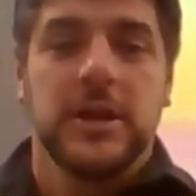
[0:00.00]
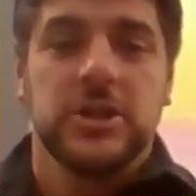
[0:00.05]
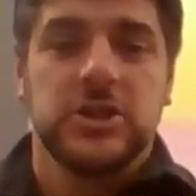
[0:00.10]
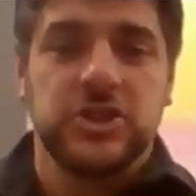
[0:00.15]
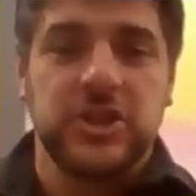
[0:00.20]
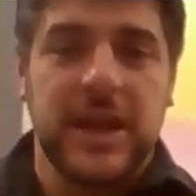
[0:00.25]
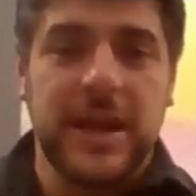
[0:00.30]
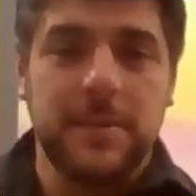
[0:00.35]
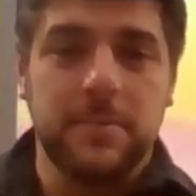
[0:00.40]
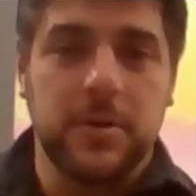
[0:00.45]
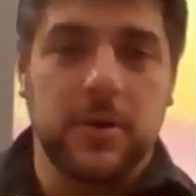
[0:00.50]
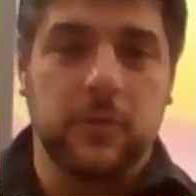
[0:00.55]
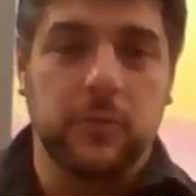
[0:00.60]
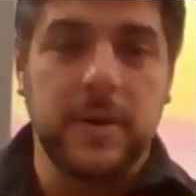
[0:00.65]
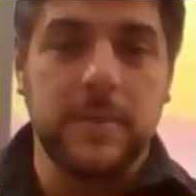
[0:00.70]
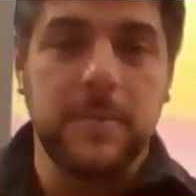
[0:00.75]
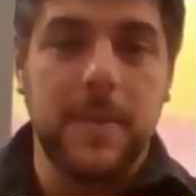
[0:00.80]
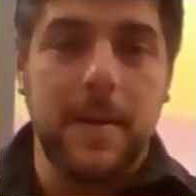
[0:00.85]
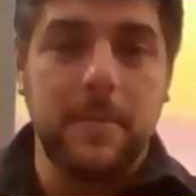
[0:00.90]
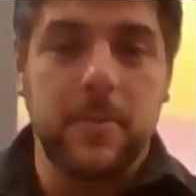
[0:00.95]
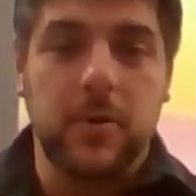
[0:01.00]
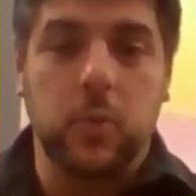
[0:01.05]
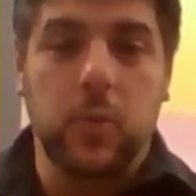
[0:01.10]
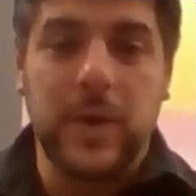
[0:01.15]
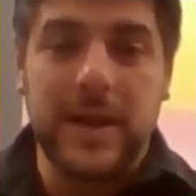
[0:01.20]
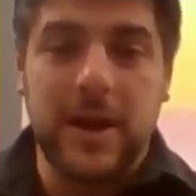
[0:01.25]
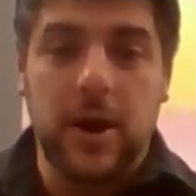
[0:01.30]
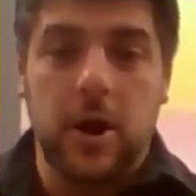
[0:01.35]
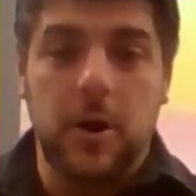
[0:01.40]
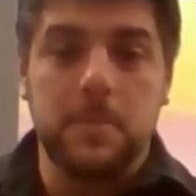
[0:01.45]
Chamber, remember,
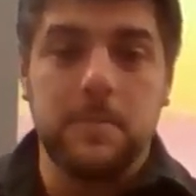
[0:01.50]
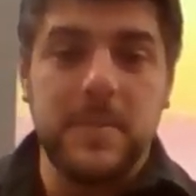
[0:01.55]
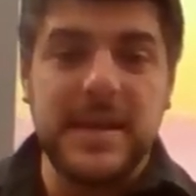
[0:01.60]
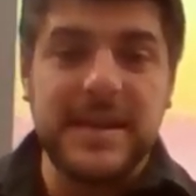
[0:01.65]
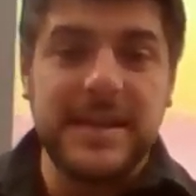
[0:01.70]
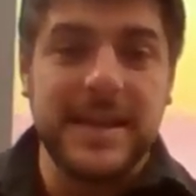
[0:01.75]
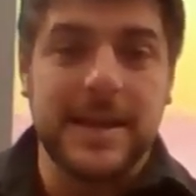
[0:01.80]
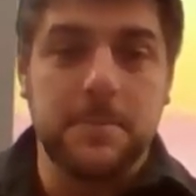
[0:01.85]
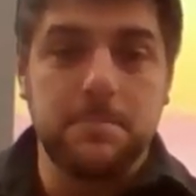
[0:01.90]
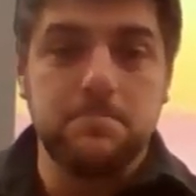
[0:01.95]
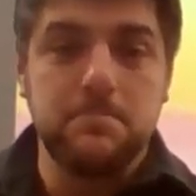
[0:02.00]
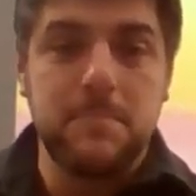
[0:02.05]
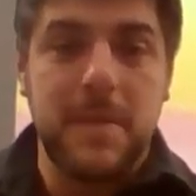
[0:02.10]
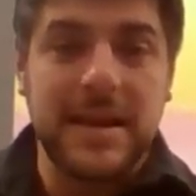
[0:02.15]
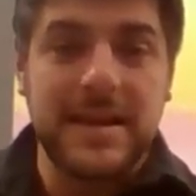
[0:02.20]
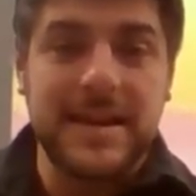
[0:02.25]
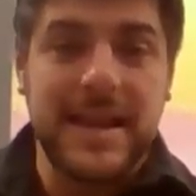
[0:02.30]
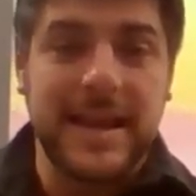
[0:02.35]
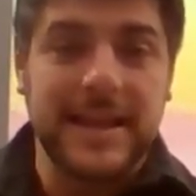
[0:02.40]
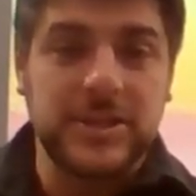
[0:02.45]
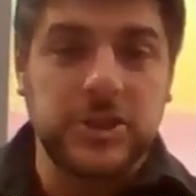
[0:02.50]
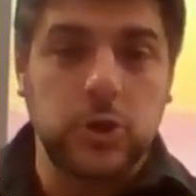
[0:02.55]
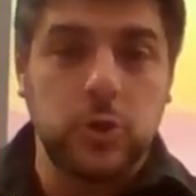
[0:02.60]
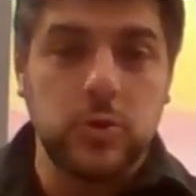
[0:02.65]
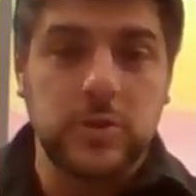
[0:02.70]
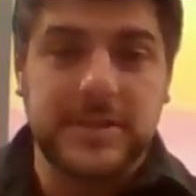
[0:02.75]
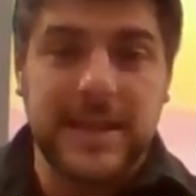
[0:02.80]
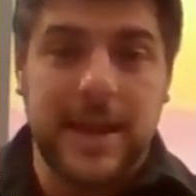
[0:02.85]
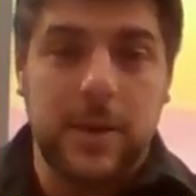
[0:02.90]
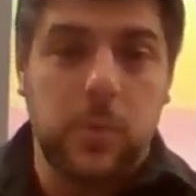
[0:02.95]
we are meeting Monday,
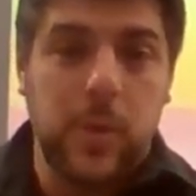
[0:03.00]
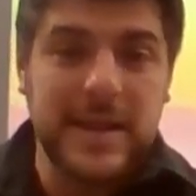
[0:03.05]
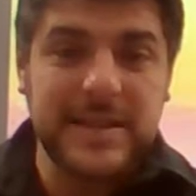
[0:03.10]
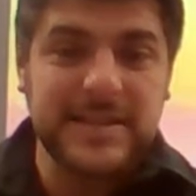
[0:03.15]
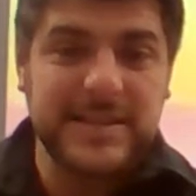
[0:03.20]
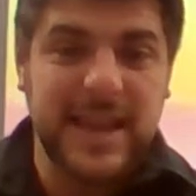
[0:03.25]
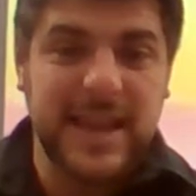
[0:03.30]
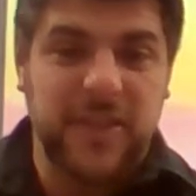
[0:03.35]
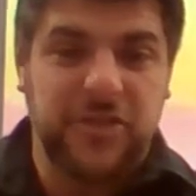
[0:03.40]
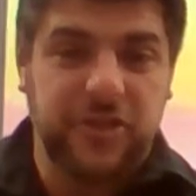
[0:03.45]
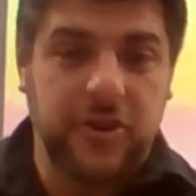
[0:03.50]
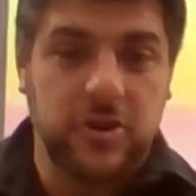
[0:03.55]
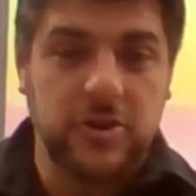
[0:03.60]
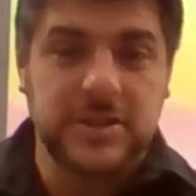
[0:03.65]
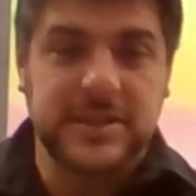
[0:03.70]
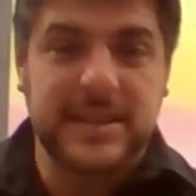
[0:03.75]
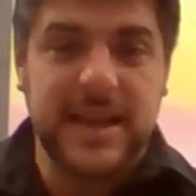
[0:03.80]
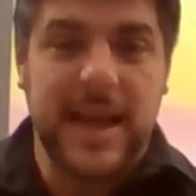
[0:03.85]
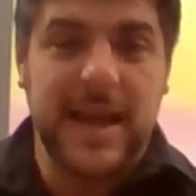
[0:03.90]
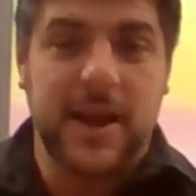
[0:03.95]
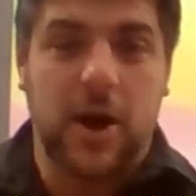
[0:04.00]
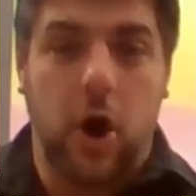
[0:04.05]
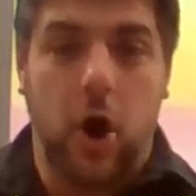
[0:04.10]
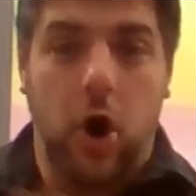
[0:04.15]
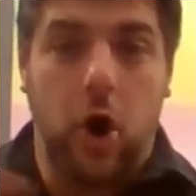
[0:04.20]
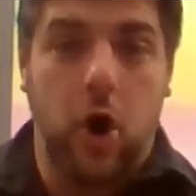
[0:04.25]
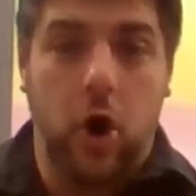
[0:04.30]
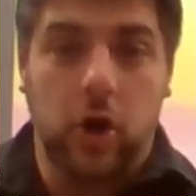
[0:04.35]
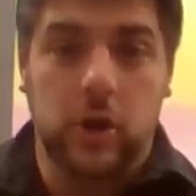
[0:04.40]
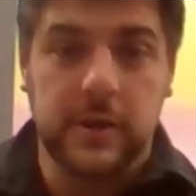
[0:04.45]
Tuesday, Wednesday, Thursday,
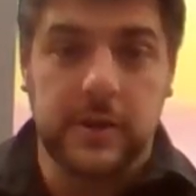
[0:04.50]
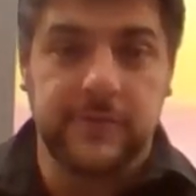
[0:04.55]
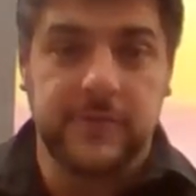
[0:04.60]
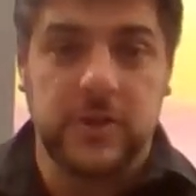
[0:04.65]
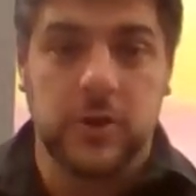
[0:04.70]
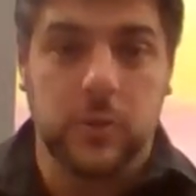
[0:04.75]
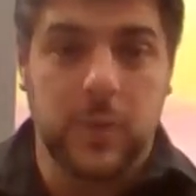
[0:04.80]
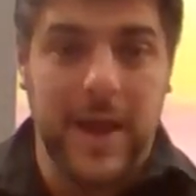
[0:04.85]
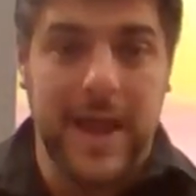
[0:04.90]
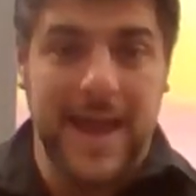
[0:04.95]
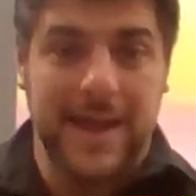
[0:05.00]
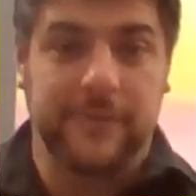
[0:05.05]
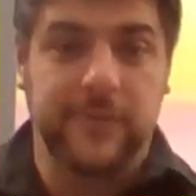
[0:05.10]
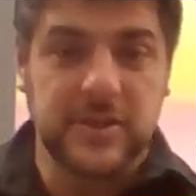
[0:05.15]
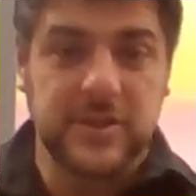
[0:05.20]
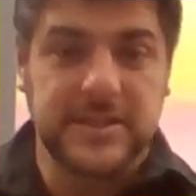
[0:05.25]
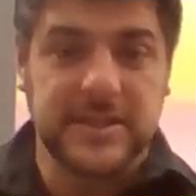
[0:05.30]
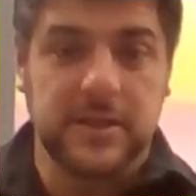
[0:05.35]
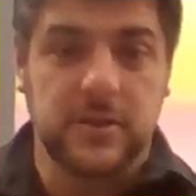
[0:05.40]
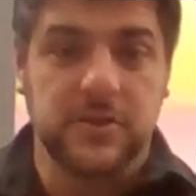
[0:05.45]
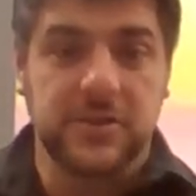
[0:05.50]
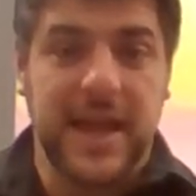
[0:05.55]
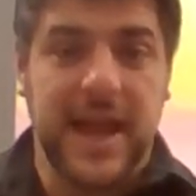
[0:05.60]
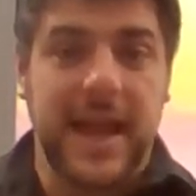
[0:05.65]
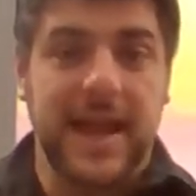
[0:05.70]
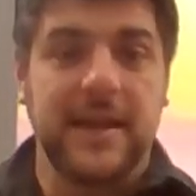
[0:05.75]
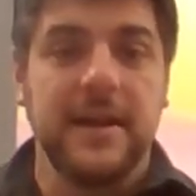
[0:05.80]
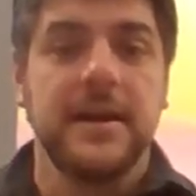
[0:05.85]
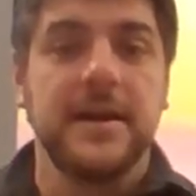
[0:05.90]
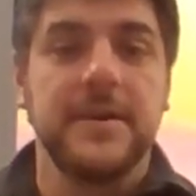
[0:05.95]
all of you, every single
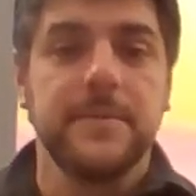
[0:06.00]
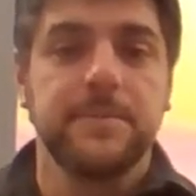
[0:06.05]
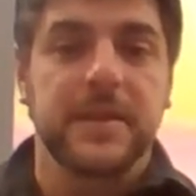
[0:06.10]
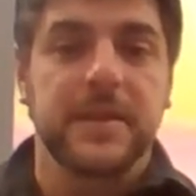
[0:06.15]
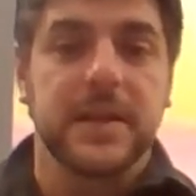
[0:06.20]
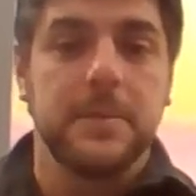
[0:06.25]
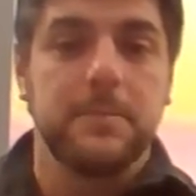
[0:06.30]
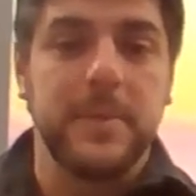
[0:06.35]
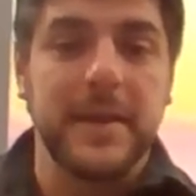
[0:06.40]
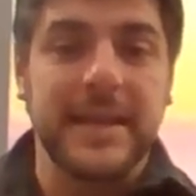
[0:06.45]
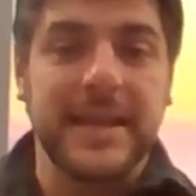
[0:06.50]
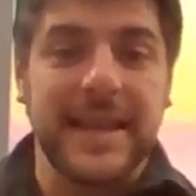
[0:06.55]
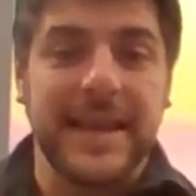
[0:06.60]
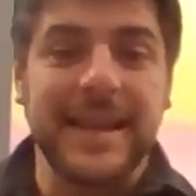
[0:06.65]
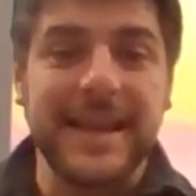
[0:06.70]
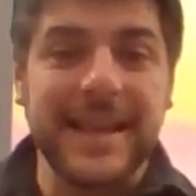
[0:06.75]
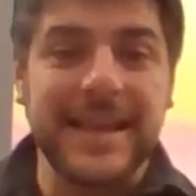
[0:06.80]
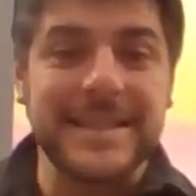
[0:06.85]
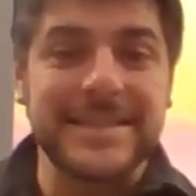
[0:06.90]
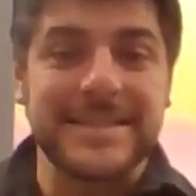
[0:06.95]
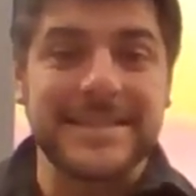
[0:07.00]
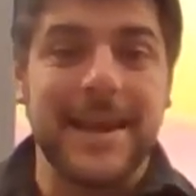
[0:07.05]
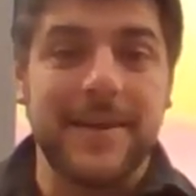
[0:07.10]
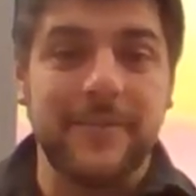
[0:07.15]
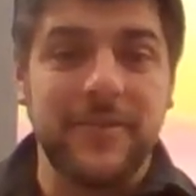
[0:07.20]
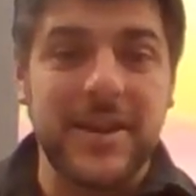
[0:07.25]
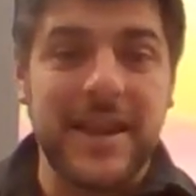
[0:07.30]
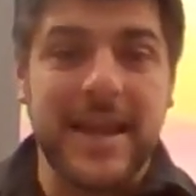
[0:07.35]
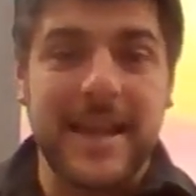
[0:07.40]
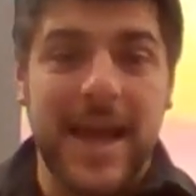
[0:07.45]
day, beginning at
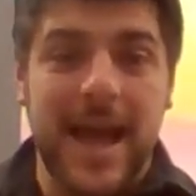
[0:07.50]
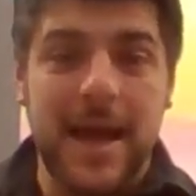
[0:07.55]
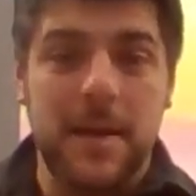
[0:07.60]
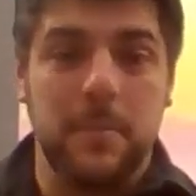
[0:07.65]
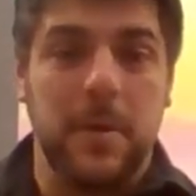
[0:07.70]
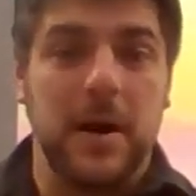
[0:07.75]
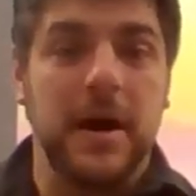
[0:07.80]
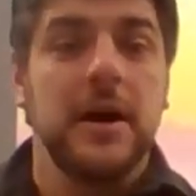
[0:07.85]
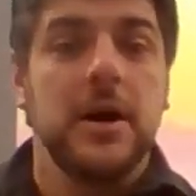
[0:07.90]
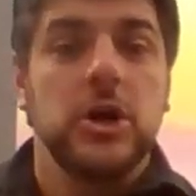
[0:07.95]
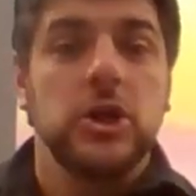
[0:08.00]
7 a.m.